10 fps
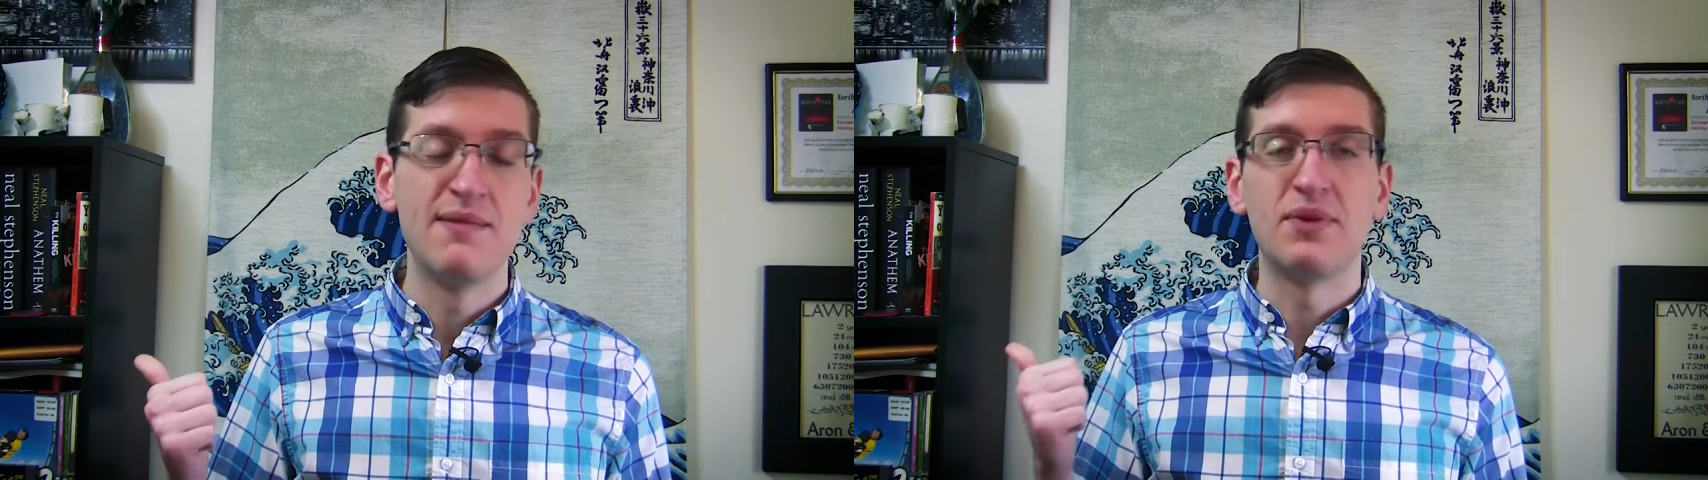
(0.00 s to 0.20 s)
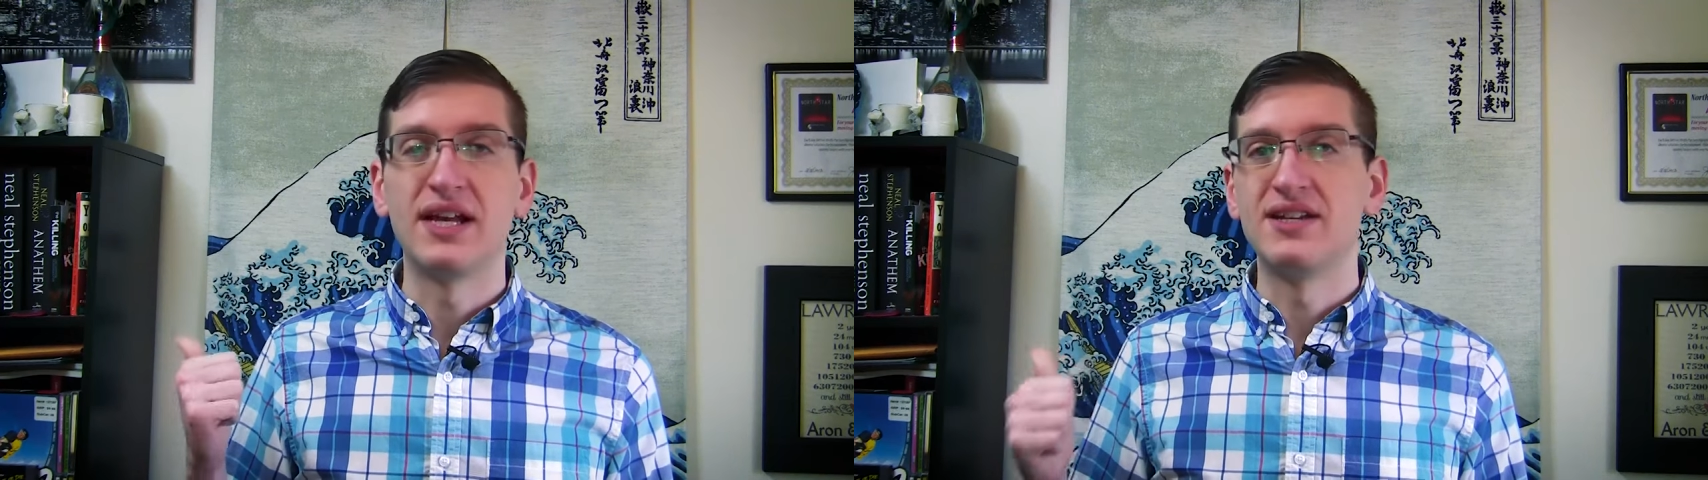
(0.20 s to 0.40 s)

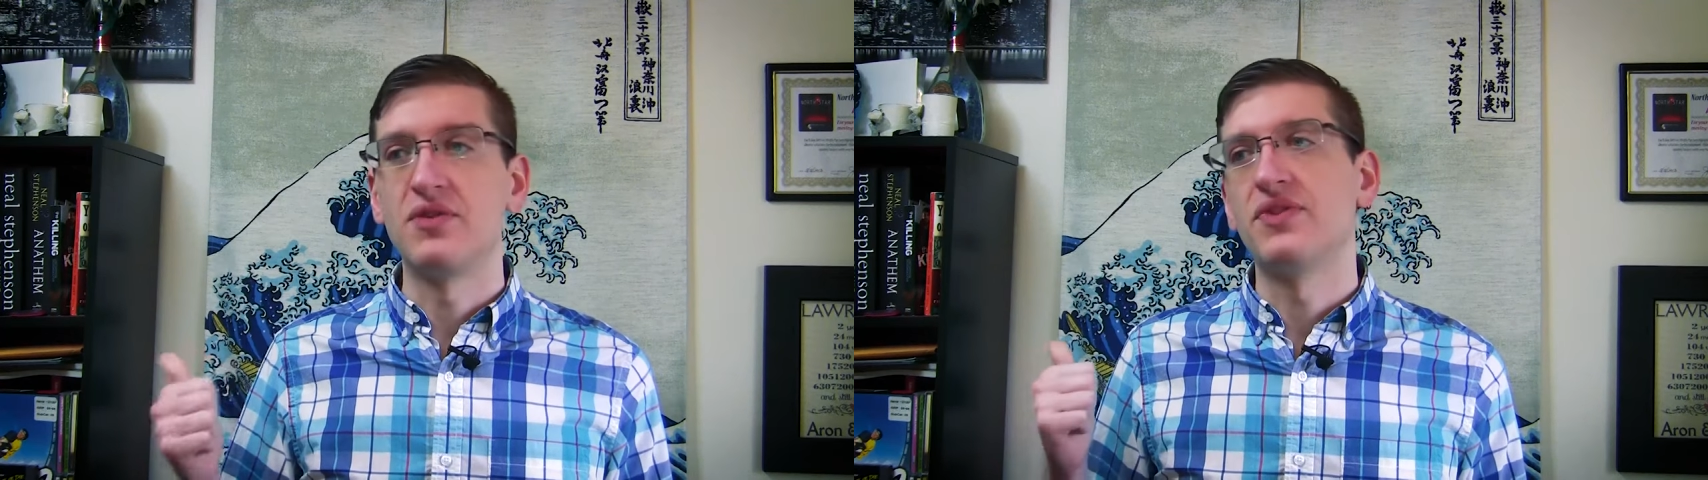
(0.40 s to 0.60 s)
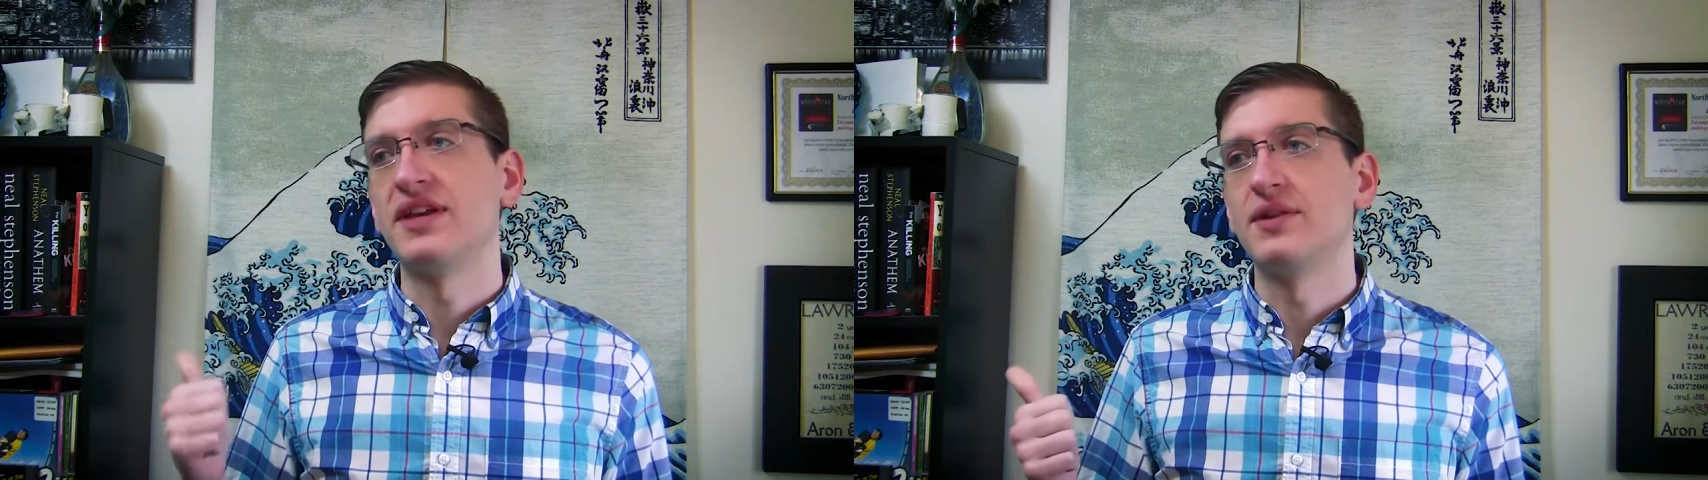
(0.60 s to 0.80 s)
but I
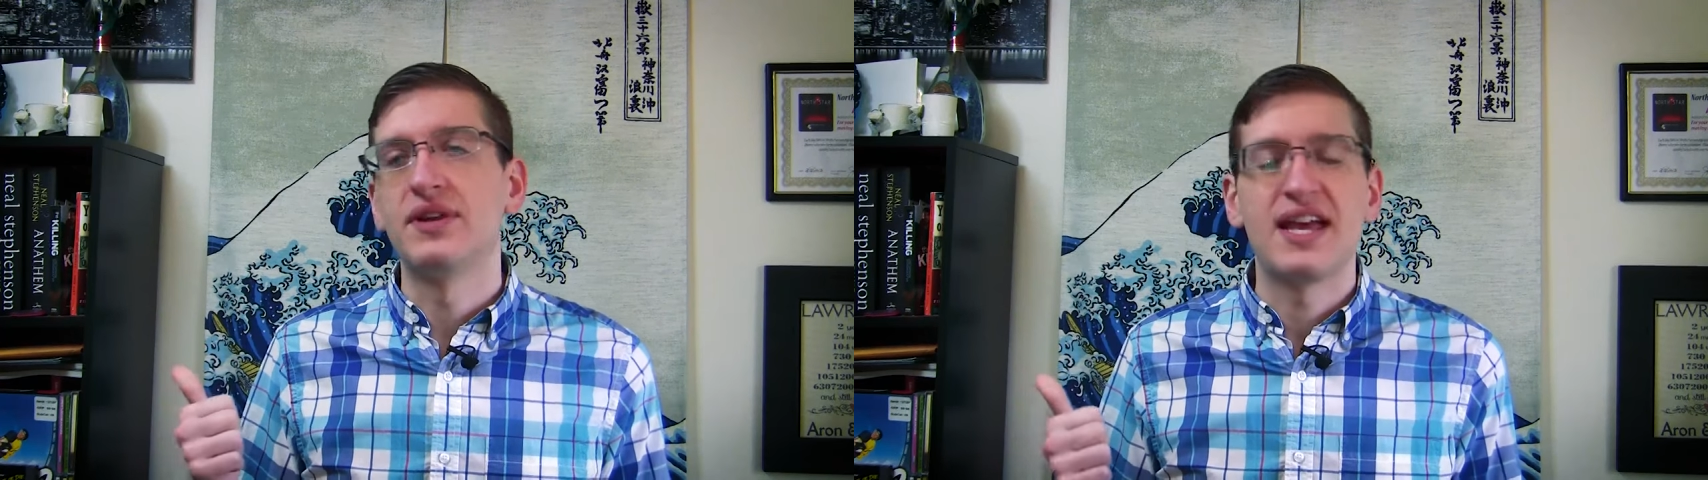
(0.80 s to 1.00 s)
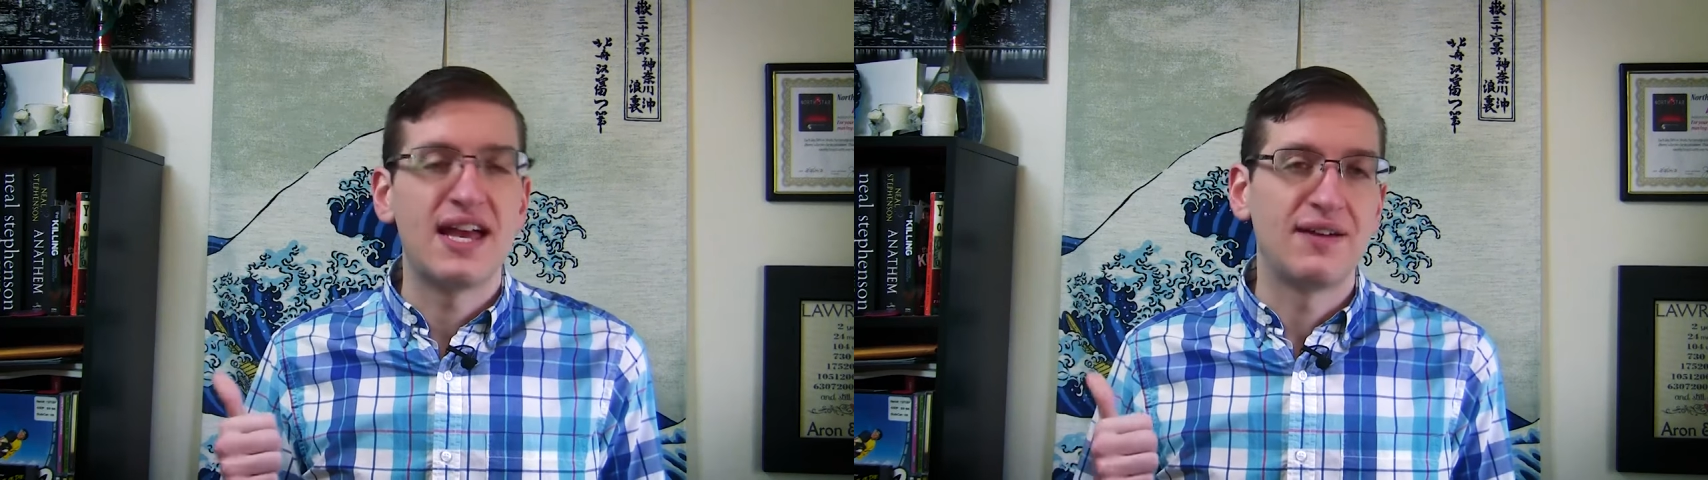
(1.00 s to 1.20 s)
don't think it
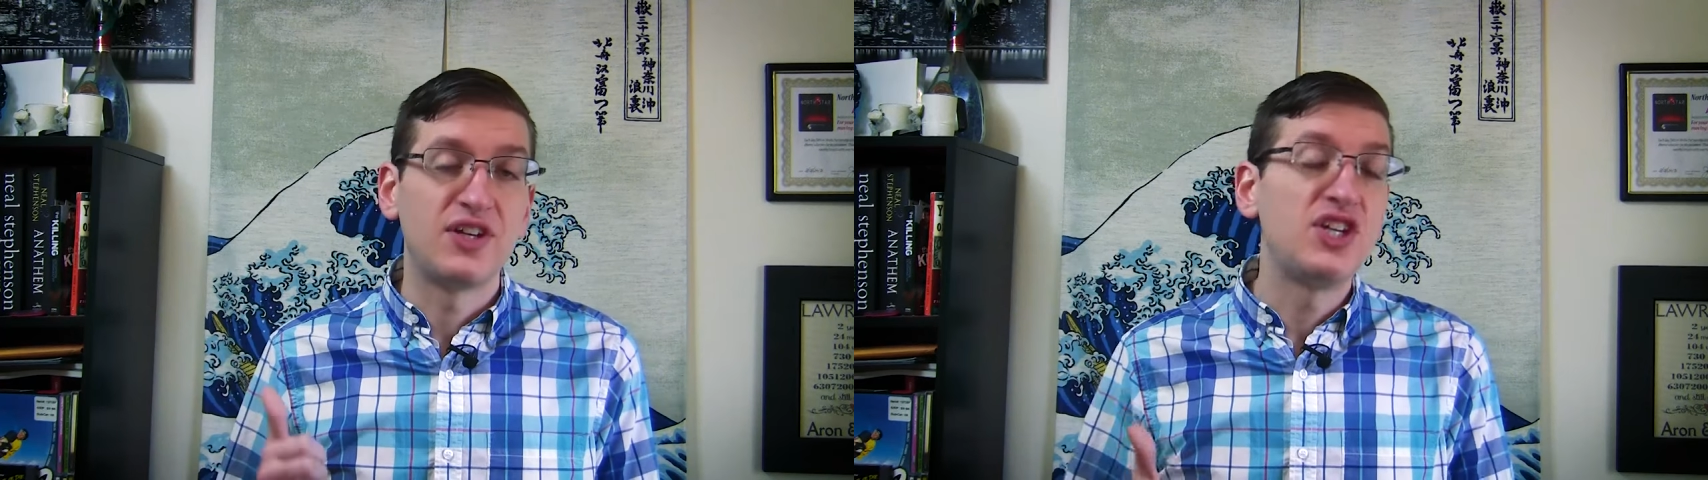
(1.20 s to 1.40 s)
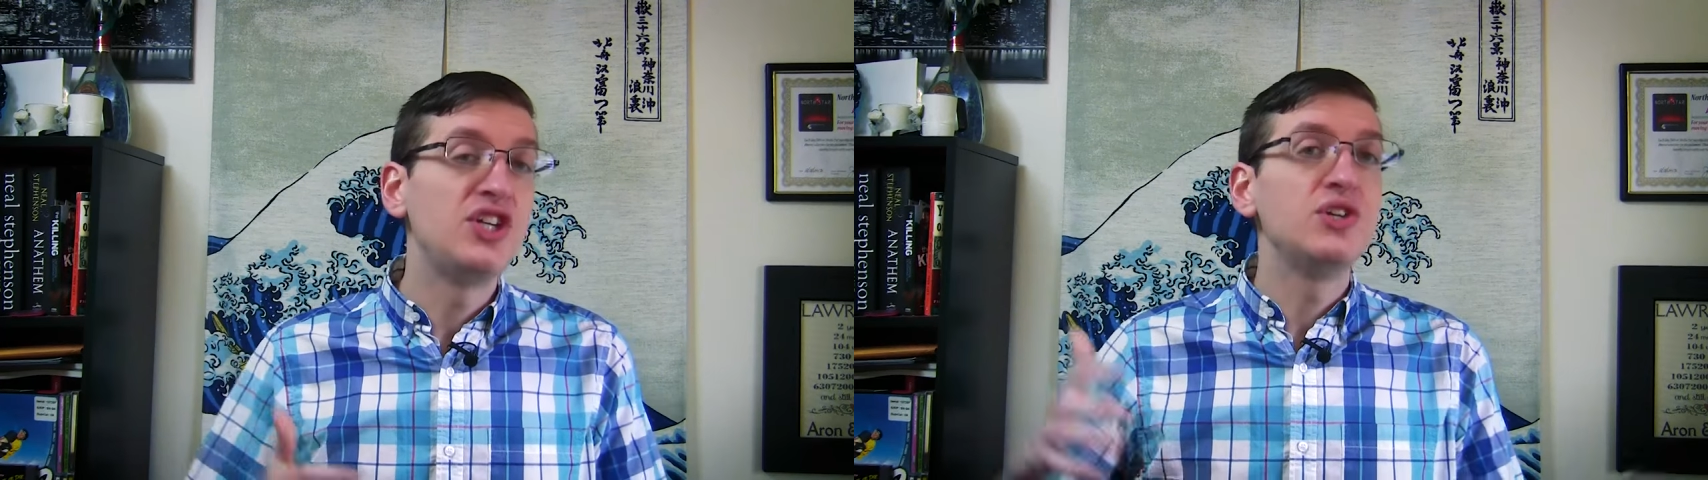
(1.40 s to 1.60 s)
would have
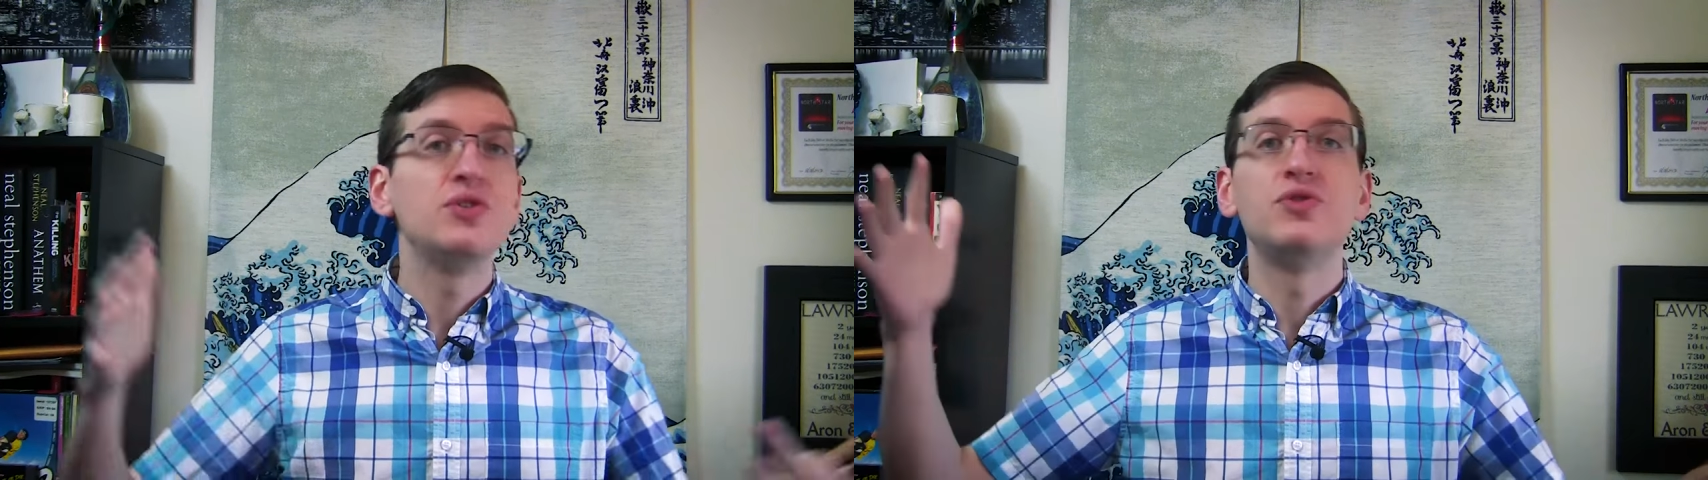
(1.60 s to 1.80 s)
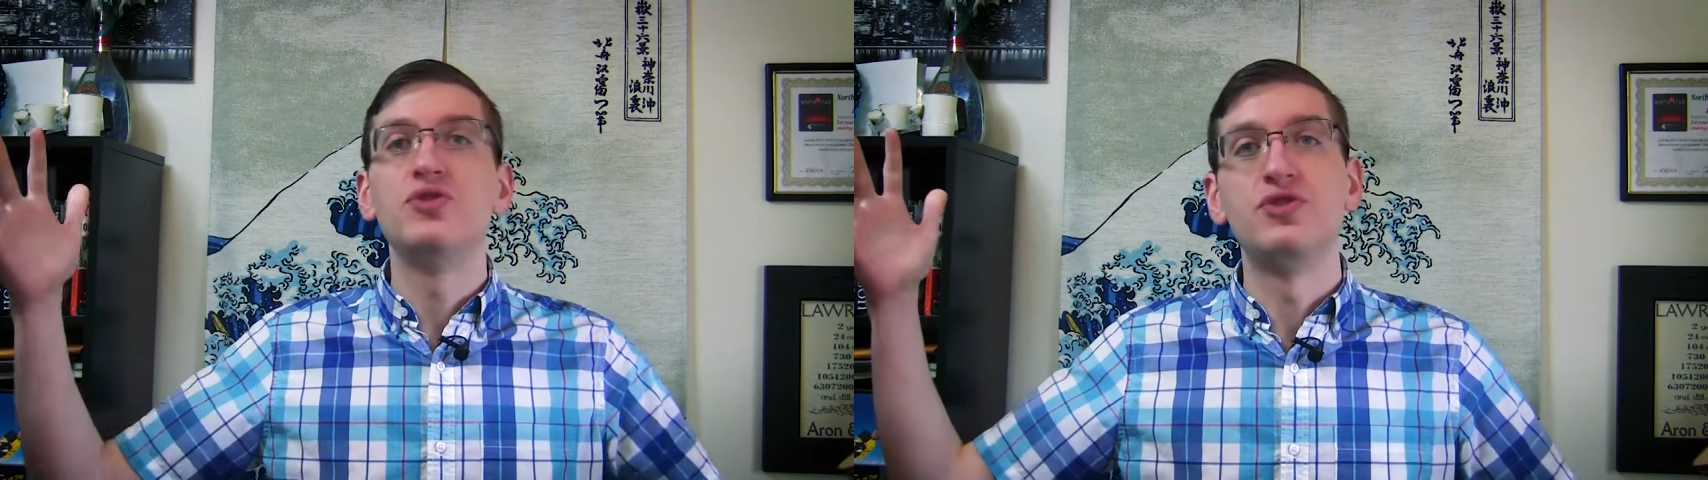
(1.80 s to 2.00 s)

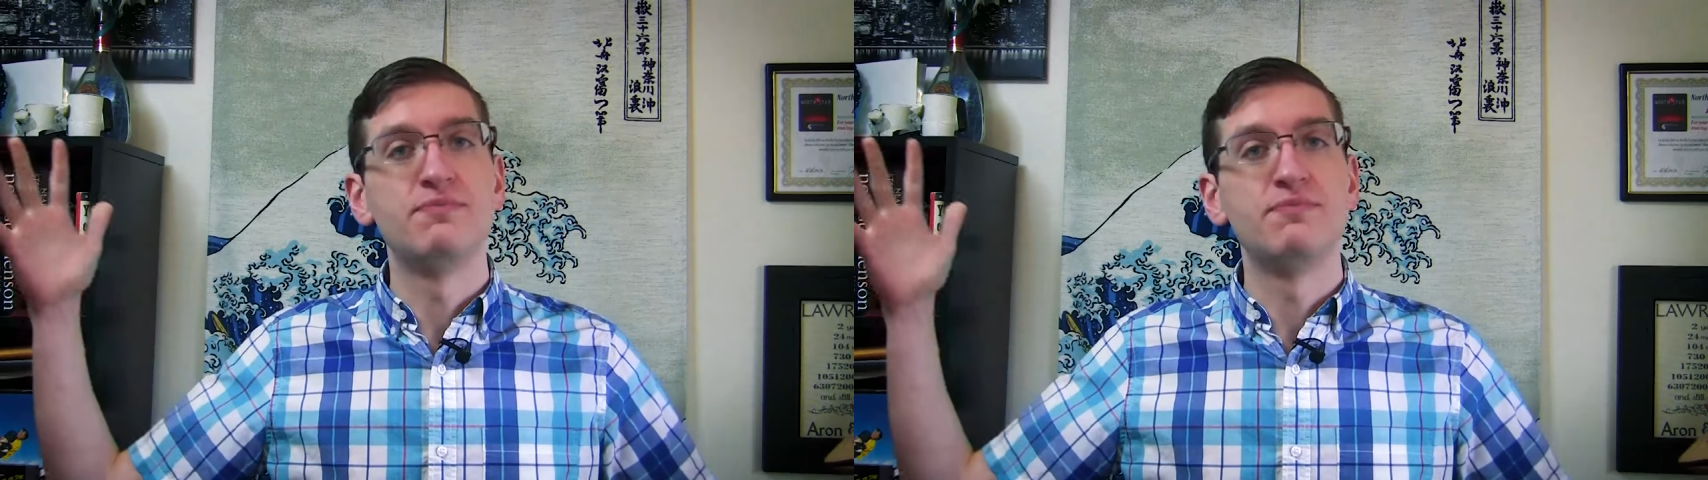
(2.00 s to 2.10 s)
huge